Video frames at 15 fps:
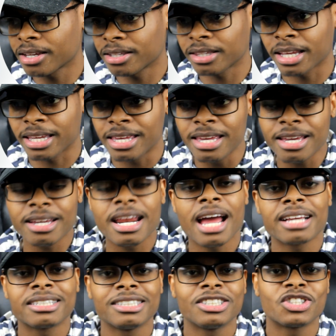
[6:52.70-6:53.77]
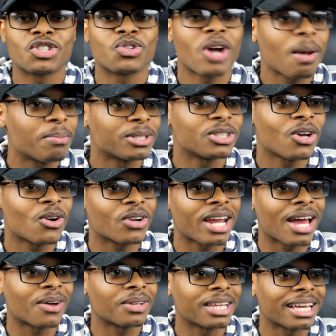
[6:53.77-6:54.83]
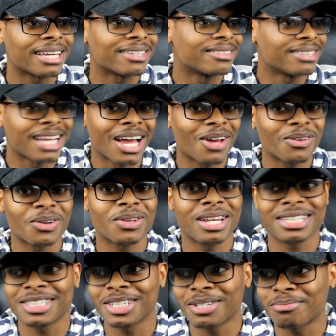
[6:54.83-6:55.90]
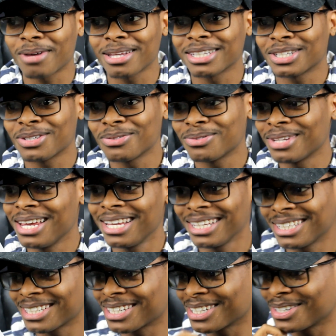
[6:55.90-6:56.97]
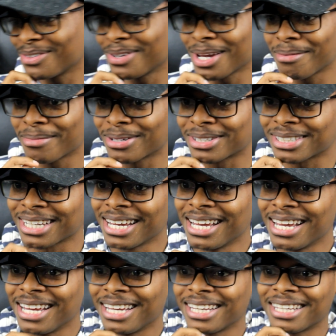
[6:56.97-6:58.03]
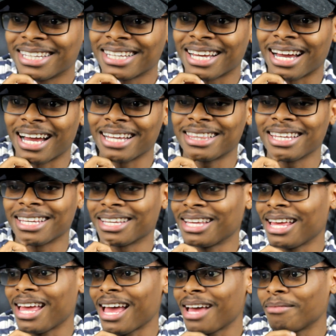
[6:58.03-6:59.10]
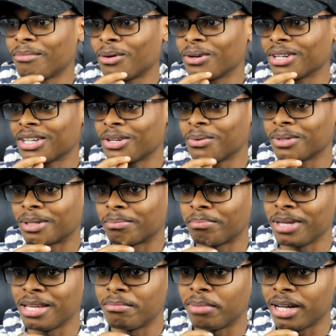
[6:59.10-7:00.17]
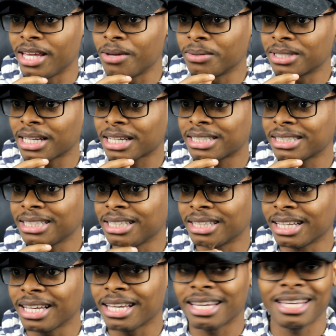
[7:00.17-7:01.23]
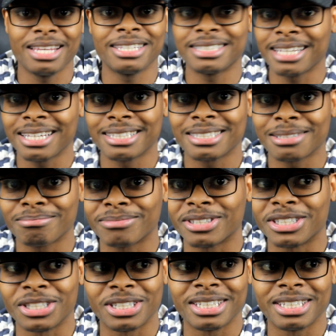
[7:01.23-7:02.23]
Like he could actually just drop a song now and like I don't know that shit could probably do could do numbers. I think it had more to do with the beat, but he was actually lit and he said some